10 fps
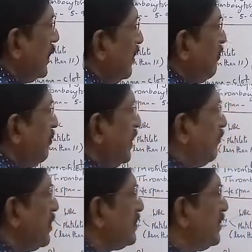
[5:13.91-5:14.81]
Other
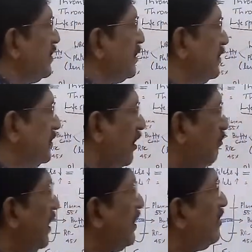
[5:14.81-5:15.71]
50%
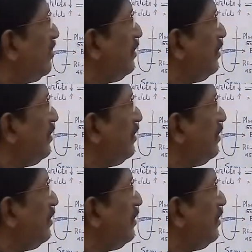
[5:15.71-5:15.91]
of platelet